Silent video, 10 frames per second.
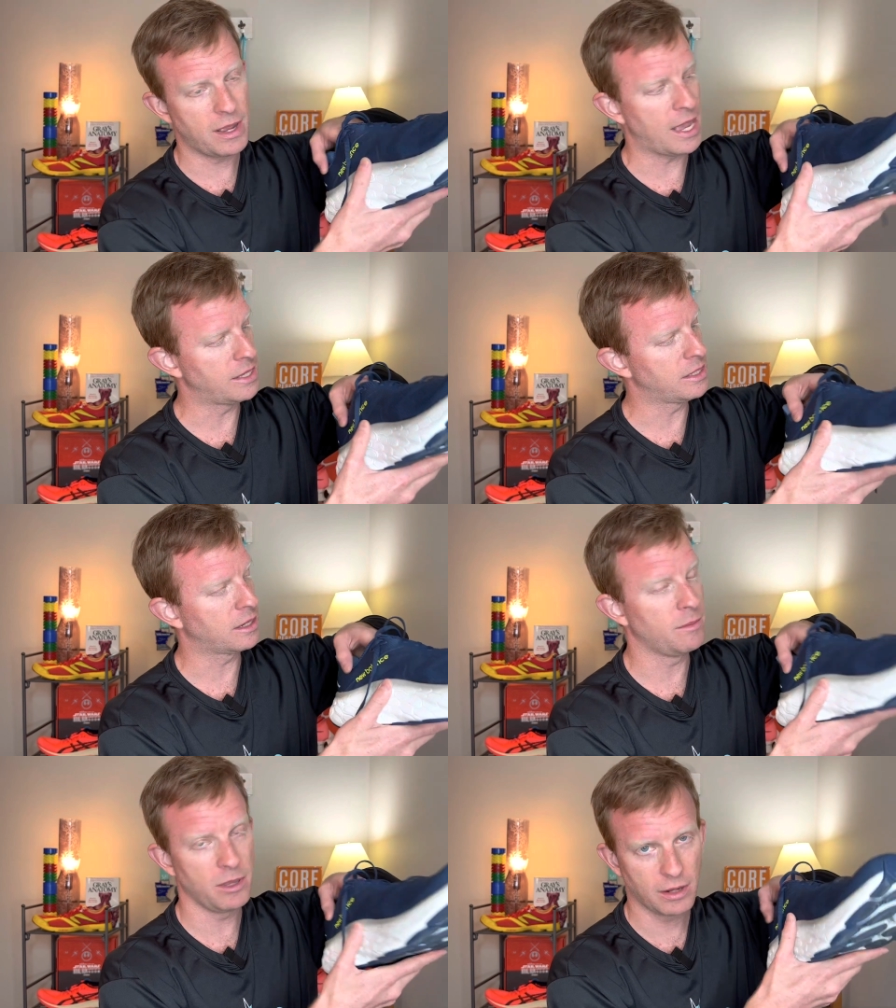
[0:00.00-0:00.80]
as it
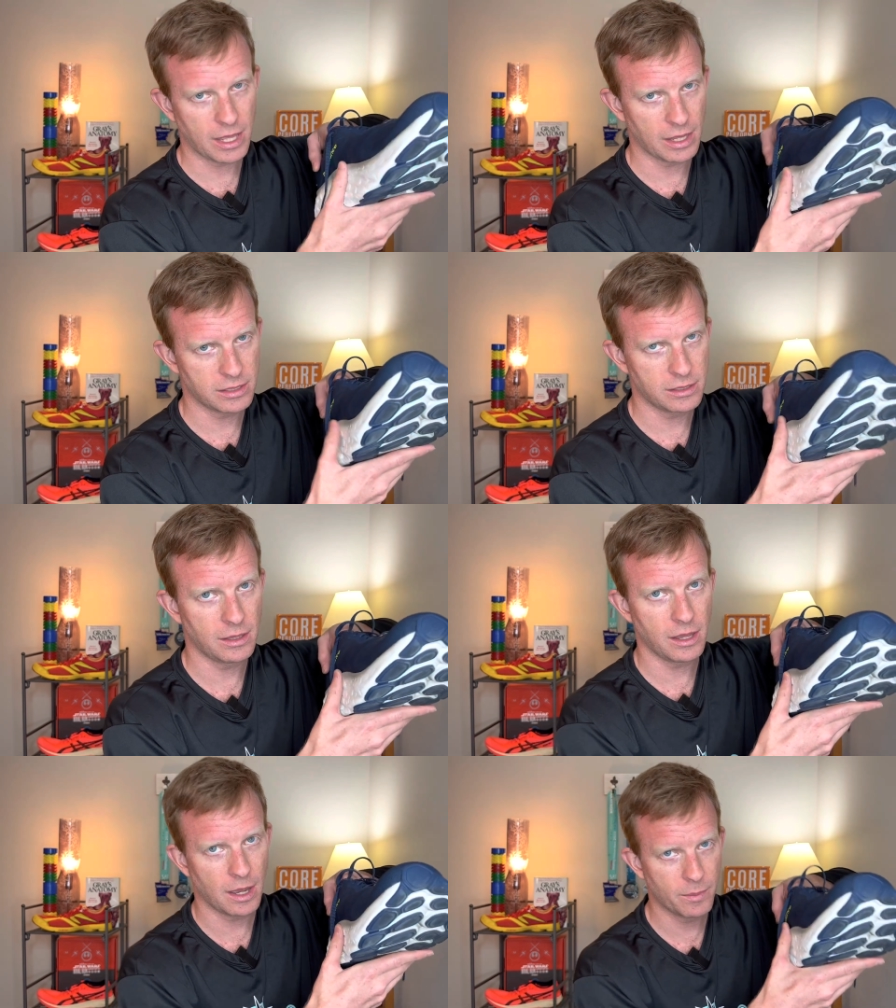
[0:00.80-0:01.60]
communicates to
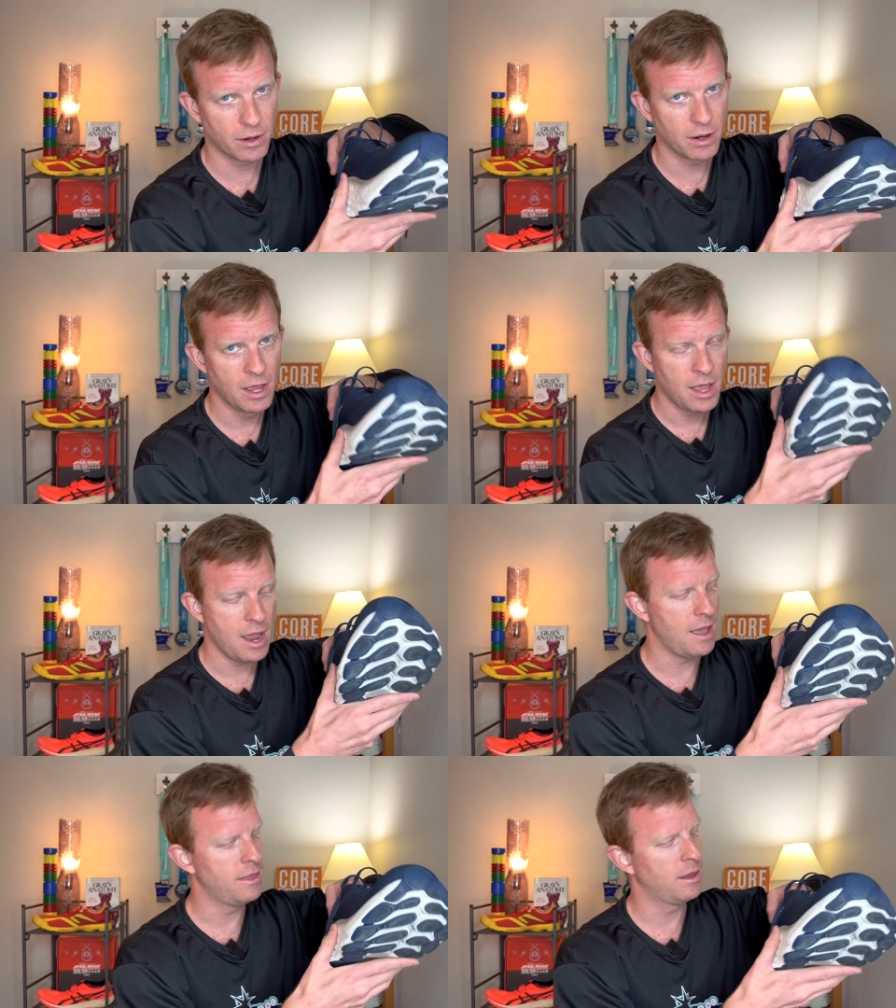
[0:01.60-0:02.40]
the upper,
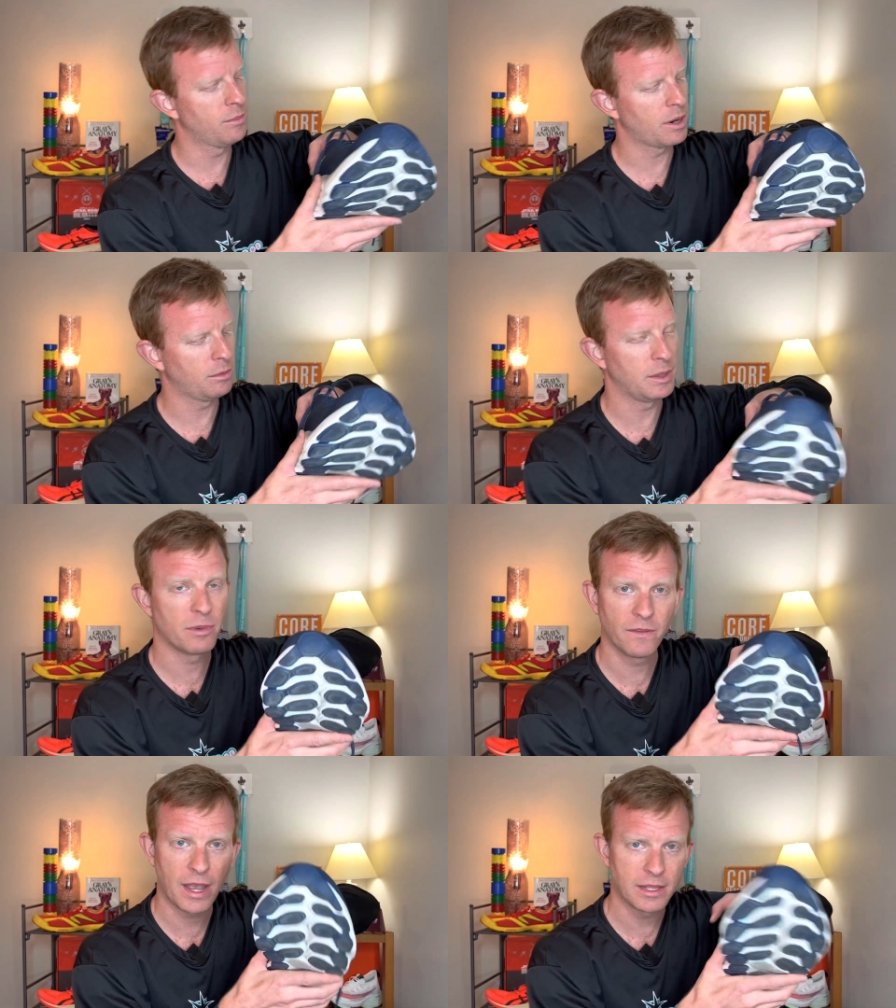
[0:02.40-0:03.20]
and then probably
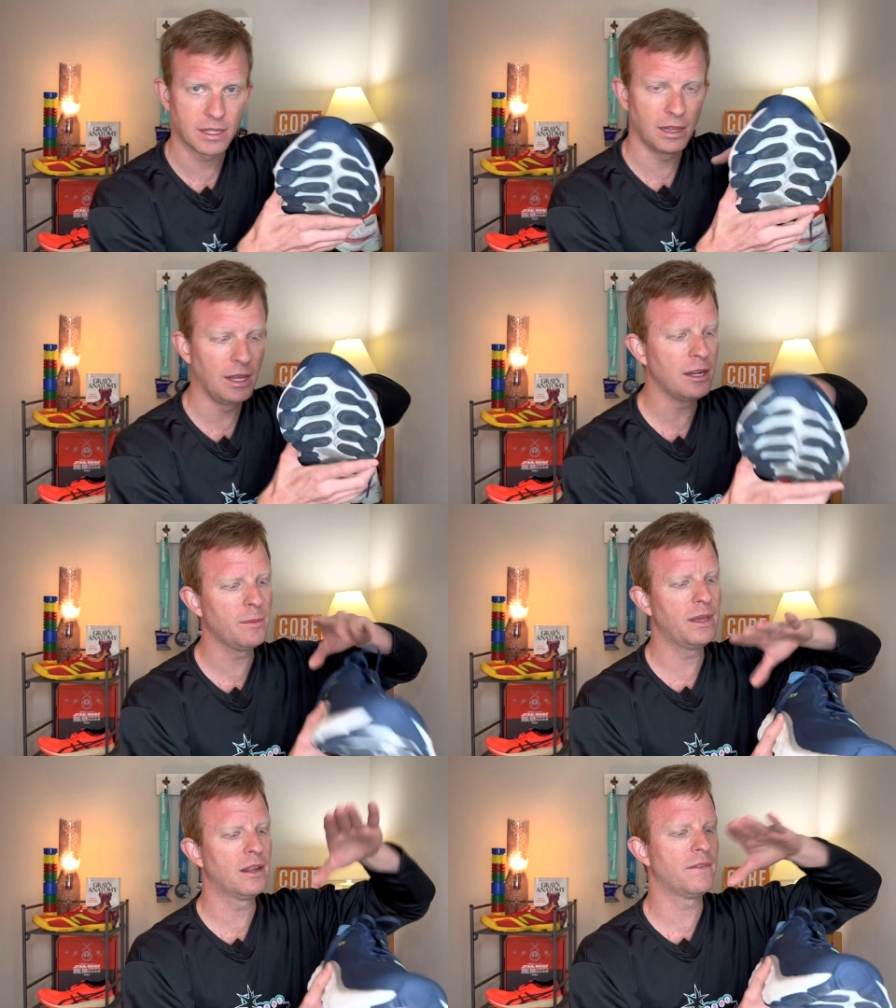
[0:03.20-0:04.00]
provides a little
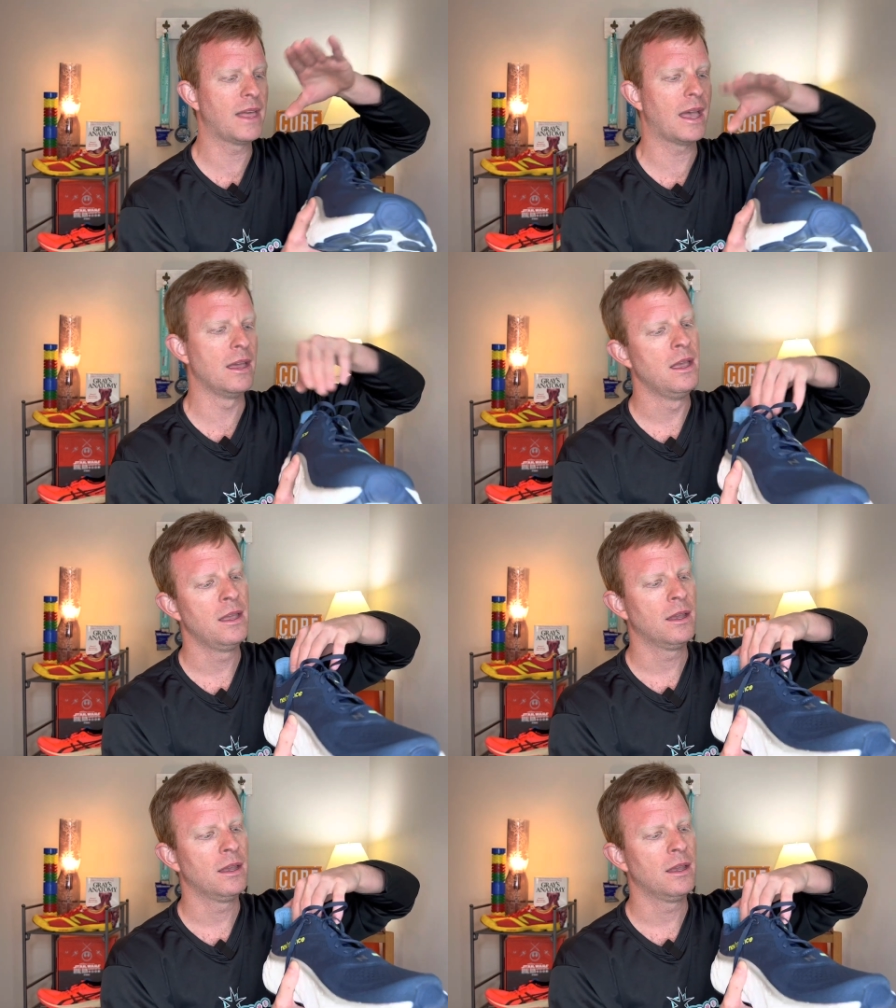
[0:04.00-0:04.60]
bit of that